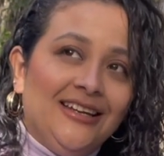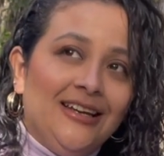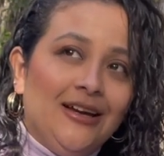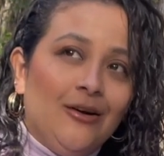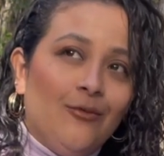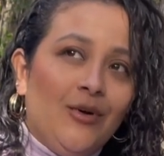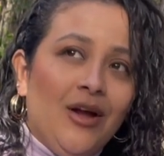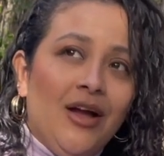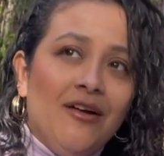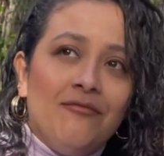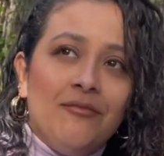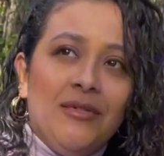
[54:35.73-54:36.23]
We
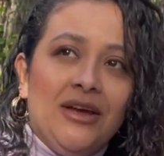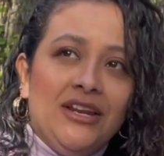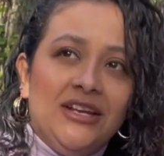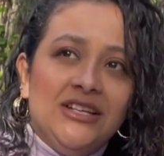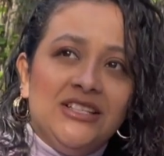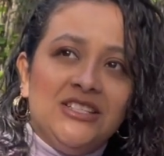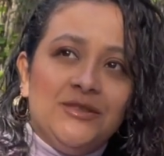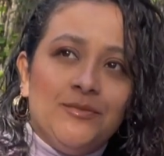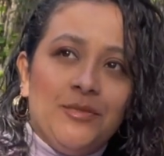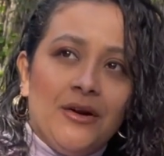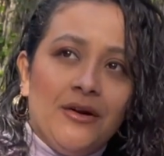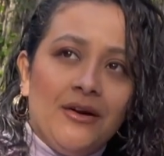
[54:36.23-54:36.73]
have many
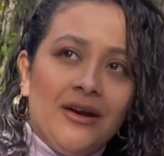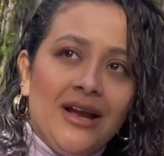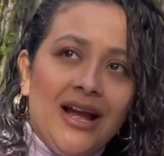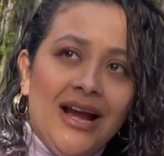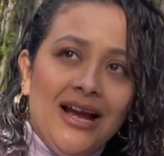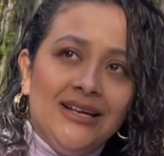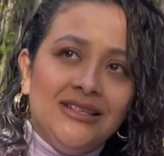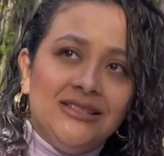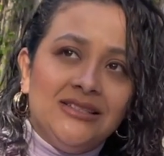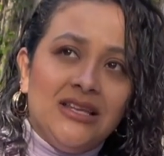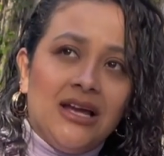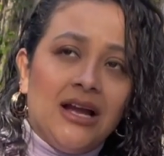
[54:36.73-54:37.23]
spirit
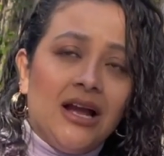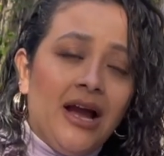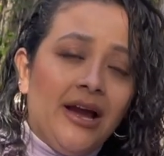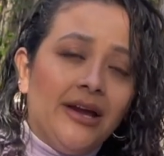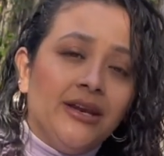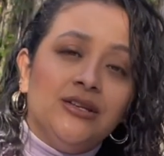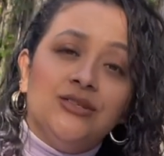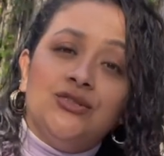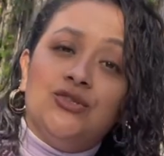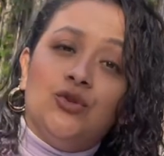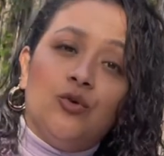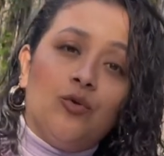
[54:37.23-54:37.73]
guides that guide
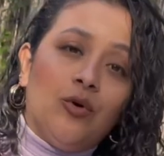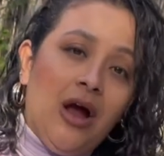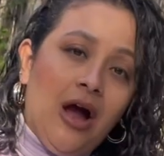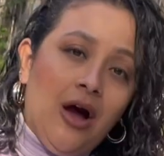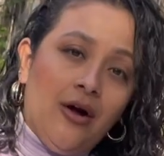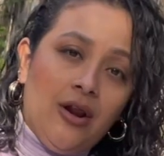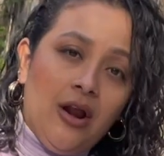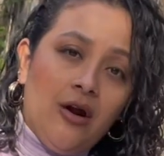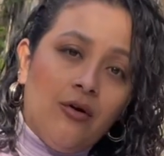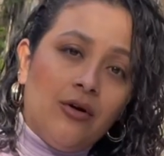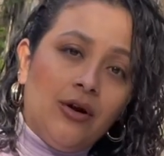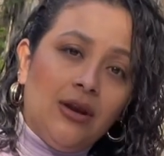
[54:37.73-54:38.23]
us throughout
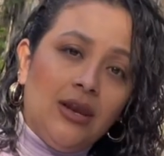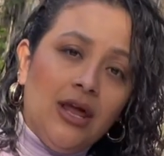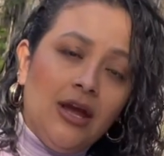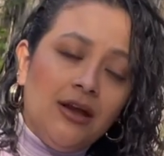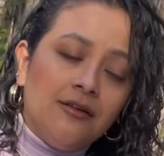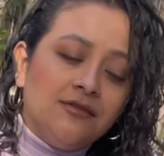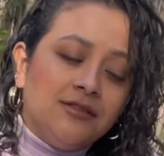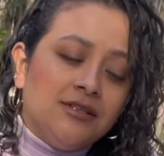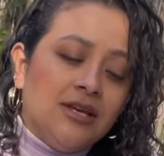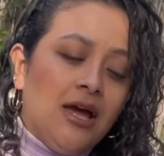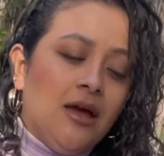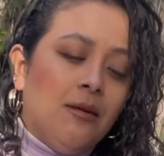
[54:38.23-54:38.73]
our
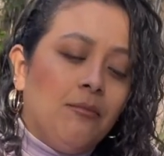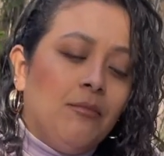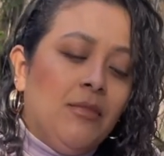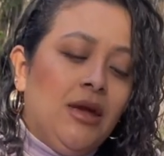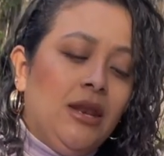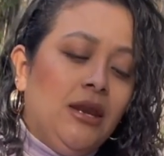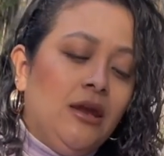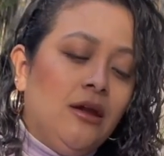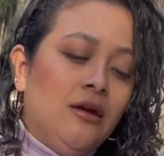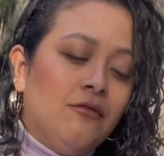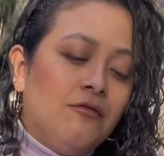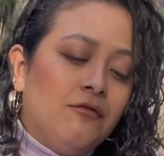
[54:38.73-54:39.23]
lifetime.
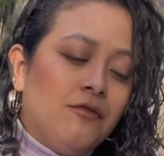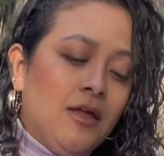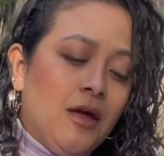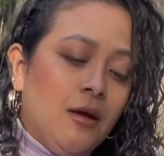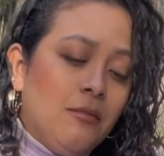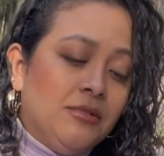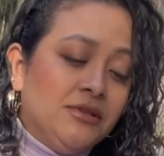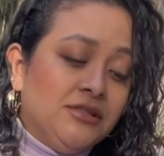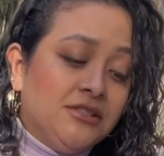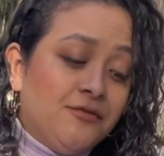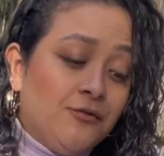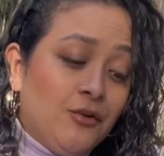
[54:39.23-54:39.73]
Many of them,
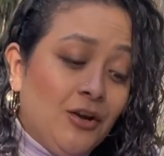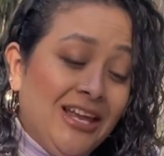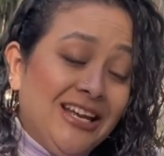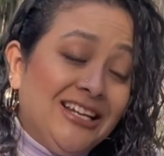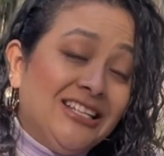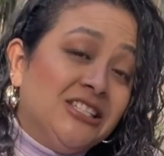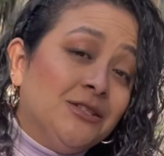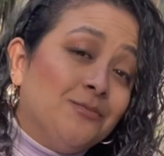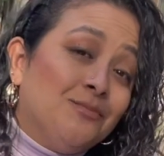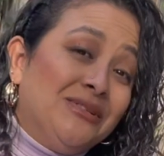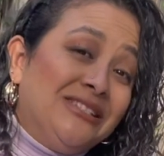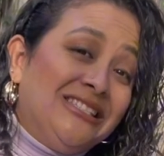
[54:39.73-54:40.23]
it's for like
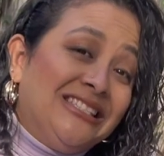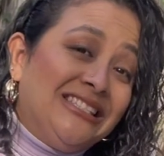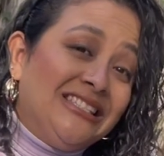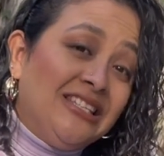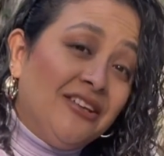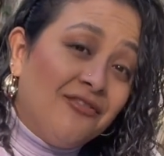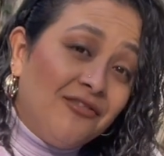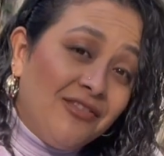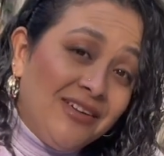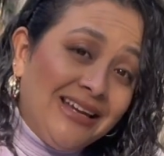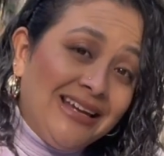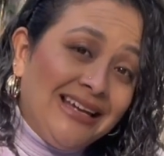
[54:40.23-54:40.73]

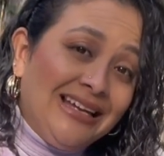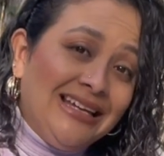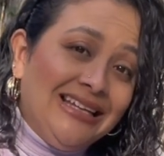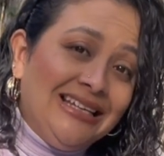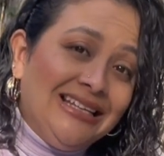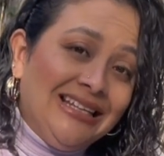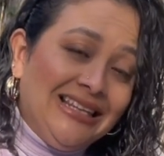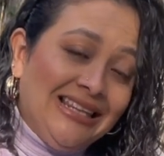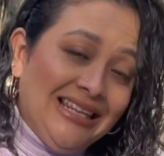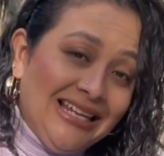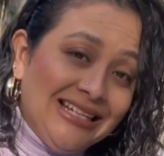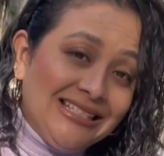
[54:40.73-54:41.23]
specific
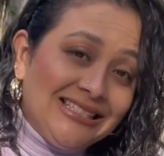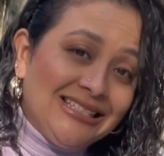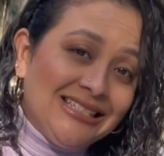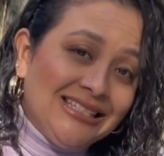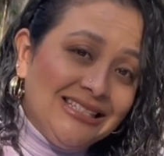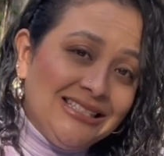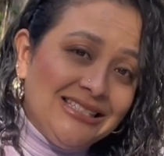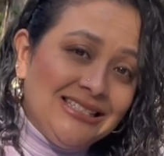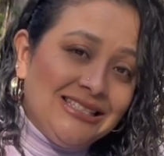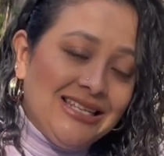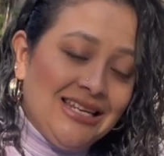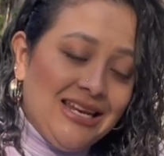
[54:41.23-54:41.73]

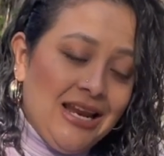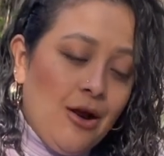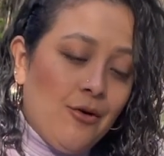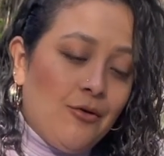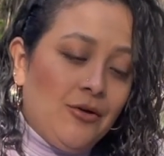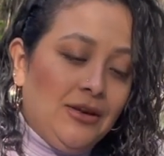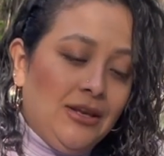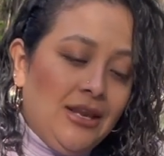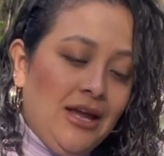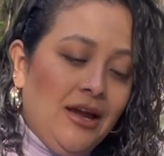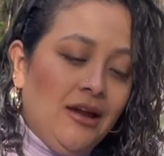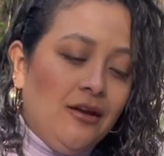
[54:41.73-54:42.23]
lessons in our
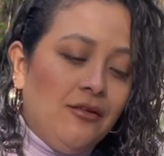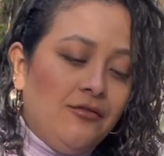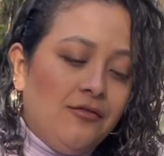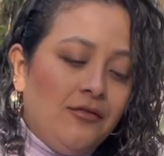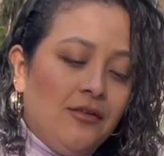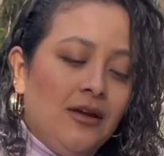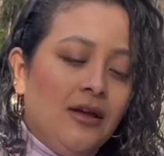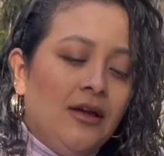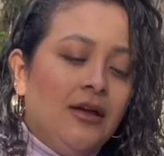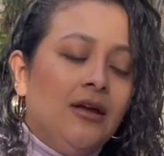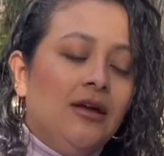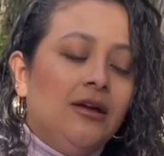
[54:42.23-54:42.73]
life.
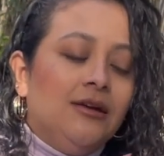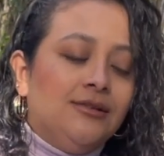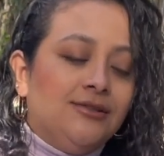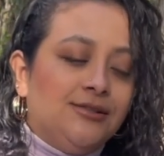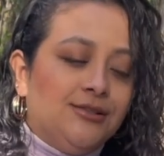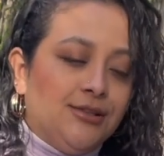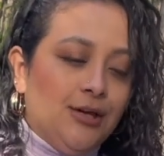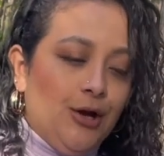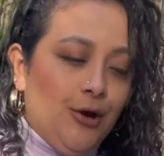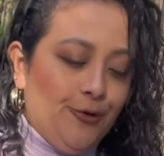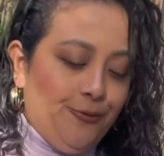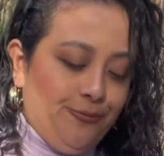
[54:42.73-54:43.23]

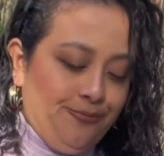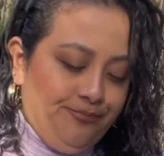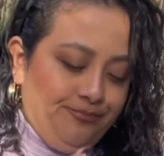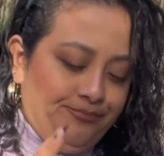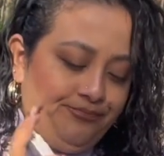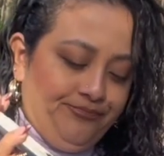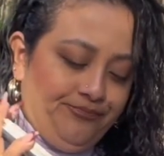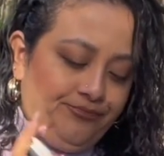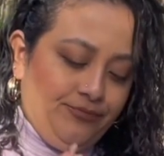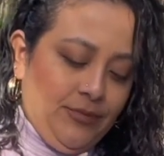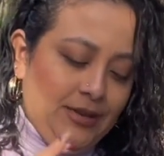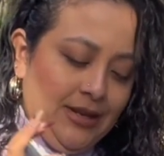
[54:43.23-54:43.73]
So
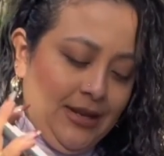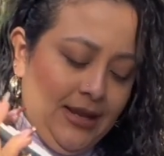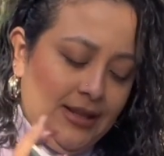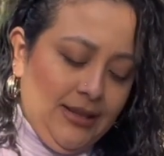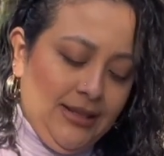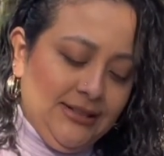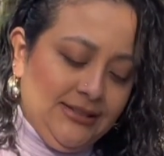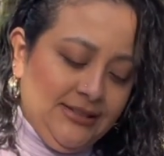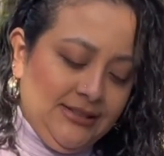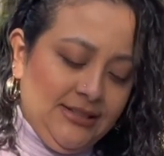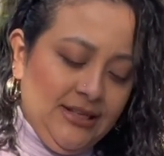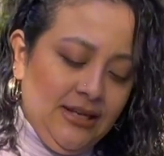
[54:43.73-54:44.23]

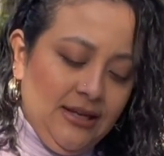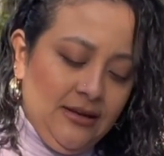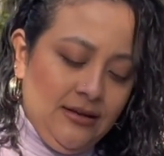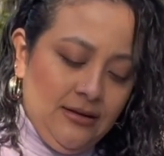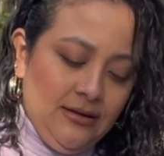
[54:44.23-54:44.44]
let's see.